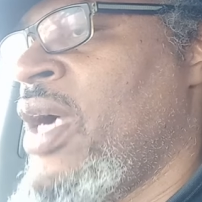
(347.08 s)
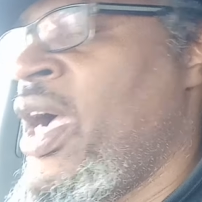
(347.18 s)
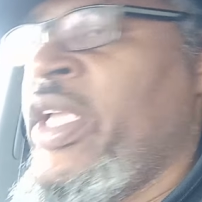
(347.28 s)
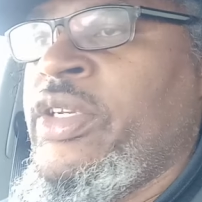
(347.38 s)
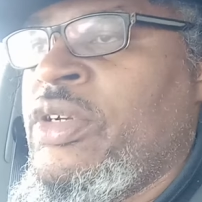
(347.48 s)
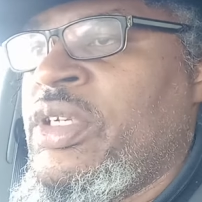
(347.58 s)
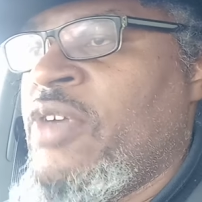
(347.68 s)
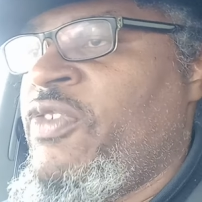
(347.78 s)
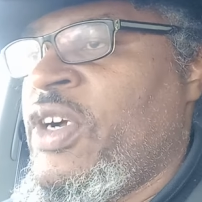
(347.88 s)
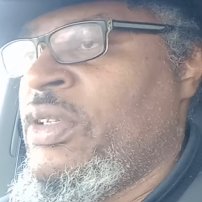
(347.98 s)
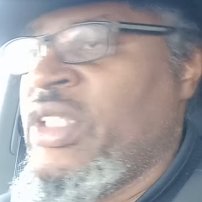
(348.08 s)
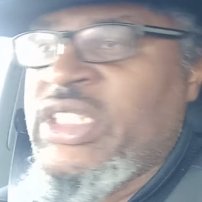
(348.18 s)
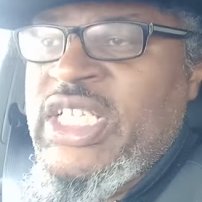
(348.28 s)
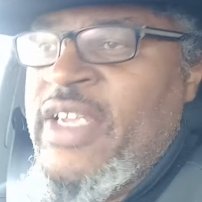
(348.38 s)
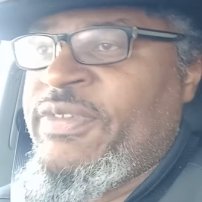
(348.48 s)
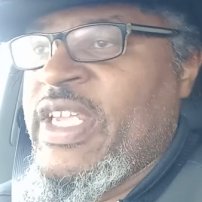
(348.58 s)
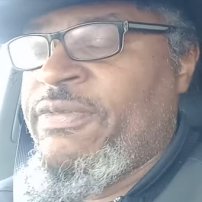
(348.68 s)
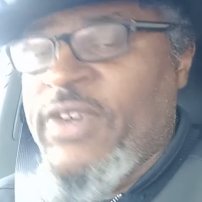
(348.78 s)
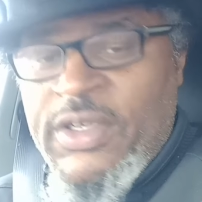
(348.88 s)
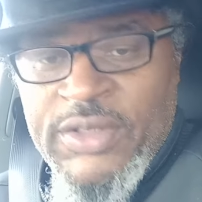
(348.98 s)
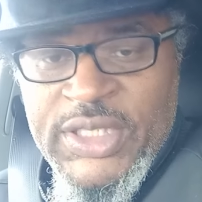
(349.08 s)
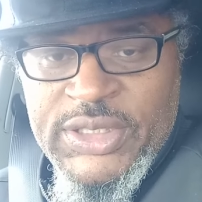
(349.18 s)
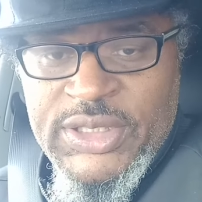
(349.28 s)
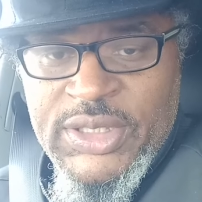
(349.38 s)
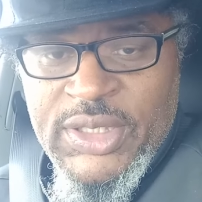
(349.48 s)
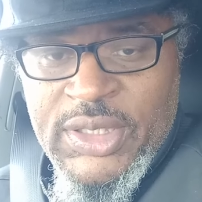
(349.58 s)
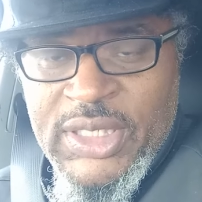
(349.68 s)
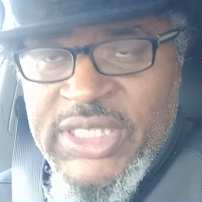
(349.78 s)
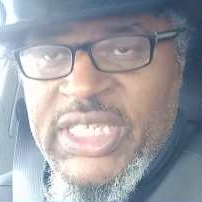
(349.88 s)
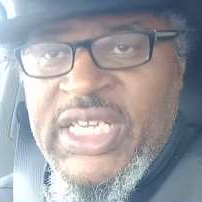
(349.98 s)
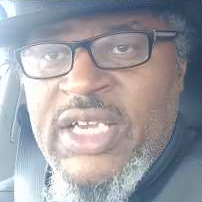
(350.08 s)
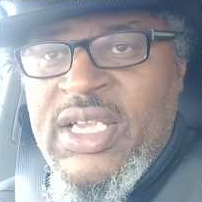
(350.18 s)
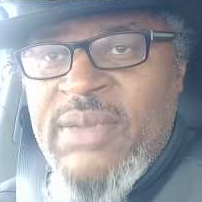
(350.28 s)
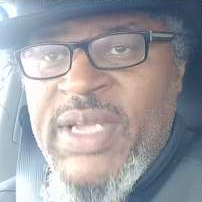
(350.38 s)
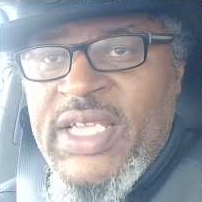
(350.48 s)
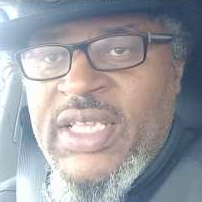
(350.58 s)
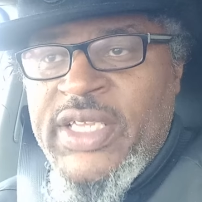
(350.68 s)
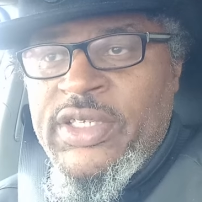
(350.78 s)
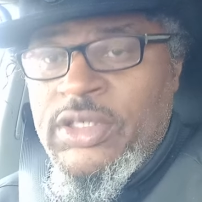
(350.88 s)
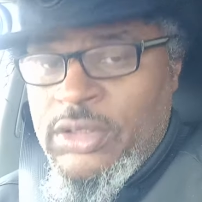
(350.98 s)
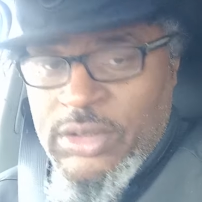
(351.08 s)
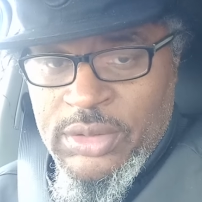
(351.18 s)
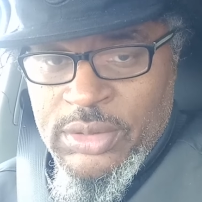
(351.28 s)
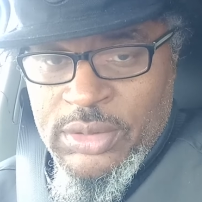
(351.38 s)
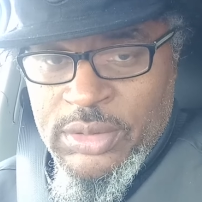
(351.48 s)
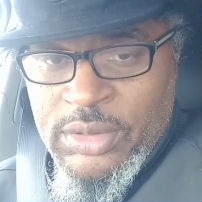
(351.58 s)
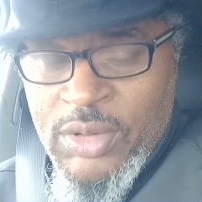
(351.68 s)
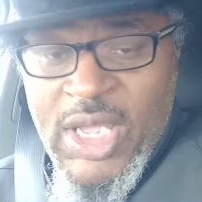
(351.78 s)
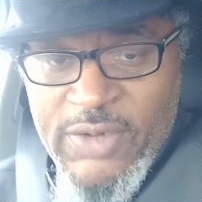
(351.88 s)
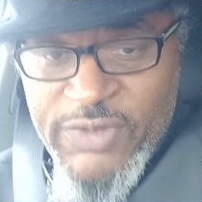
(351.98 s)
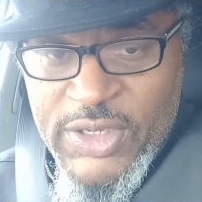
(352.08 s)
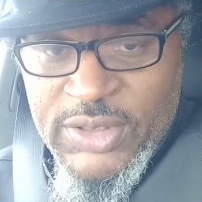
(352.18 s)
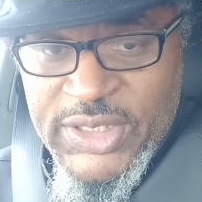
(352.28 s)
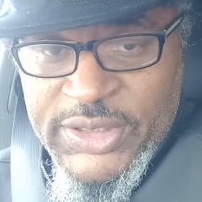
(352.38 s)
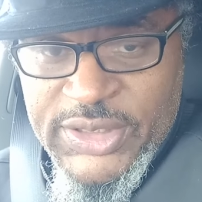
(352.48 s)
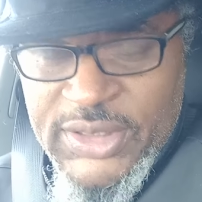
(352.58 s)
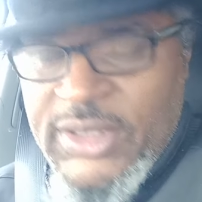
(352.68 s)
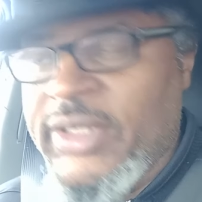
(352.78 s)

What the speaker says: I ain't doing no phone list. F that phone list. And then they'll come back later. You got a phone list?